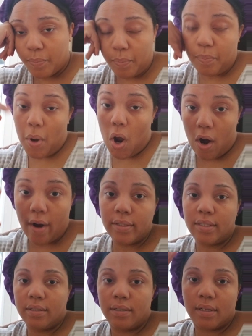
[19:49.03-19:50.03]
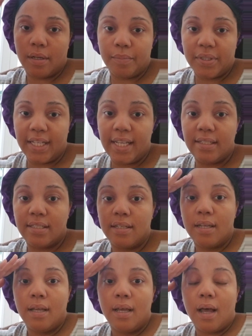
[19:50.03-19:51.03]
part complete,
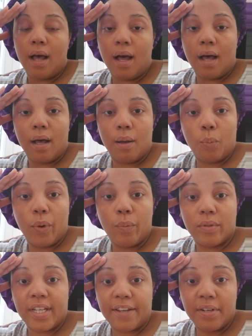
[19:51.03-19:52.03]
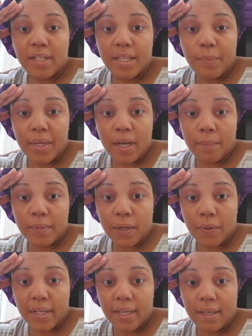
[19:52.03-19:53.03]
we will definitely be
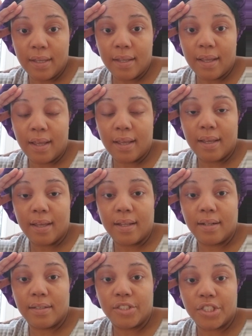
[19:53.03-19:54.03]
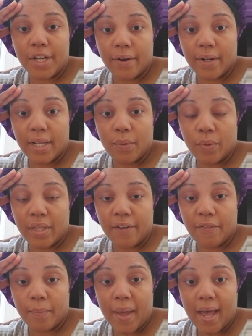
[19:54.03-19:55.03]
uploading it and sharing it with
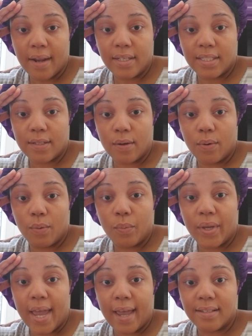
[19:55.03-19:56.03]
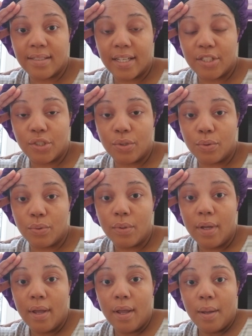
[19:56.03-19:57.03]
everybody. So we ask that you
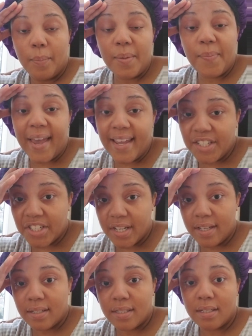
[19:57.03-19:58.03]
be patient.